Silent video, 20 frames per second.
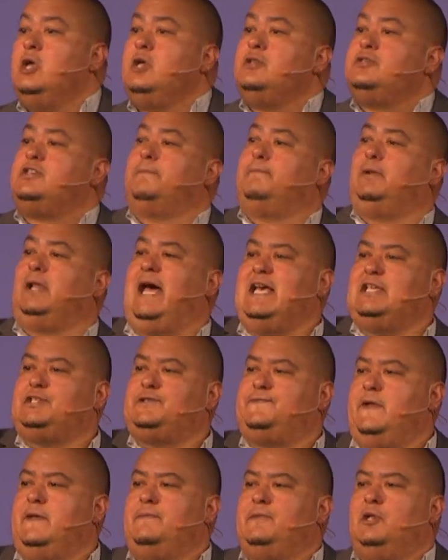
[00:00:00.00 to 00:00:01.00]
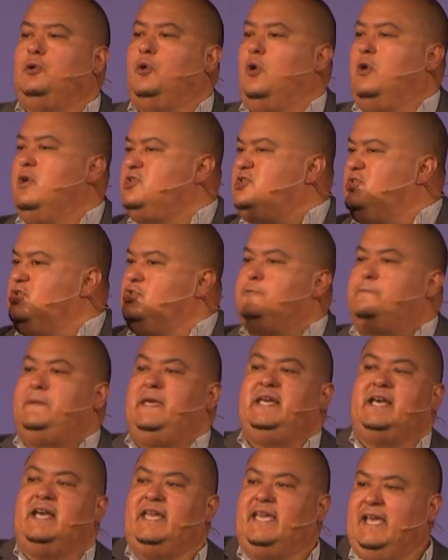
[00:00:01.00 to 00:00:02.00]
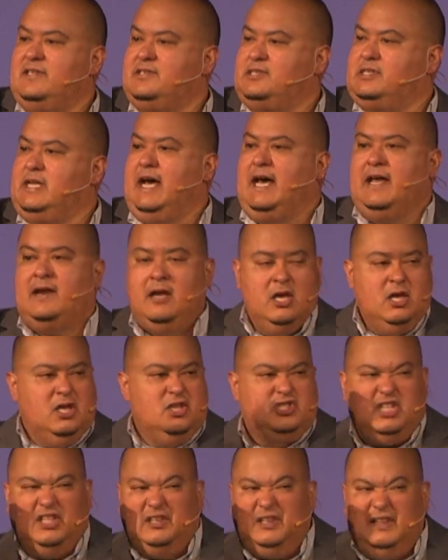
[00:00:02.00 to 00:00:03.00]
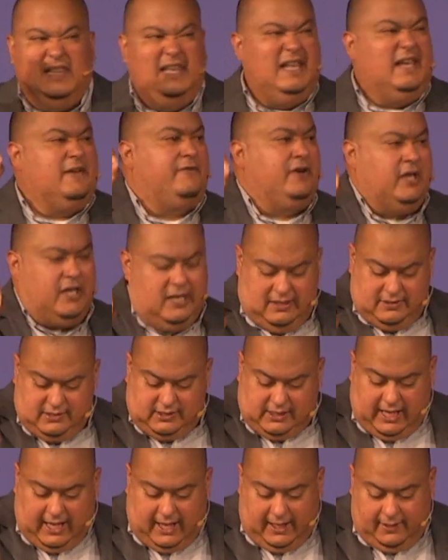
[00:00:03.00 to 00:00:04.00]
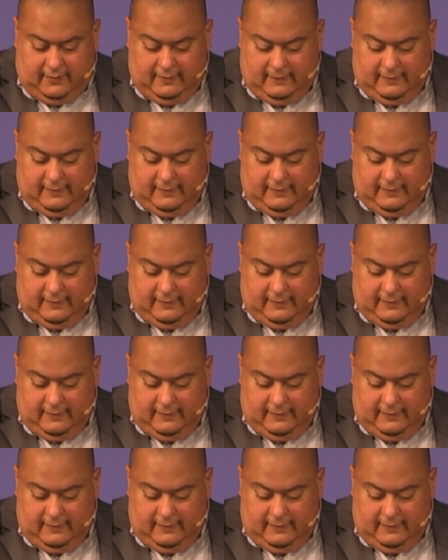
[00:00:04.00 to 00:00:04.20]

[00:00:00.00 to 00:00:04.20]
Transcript: To blaspheme the Lord is to speak against God, to live against God.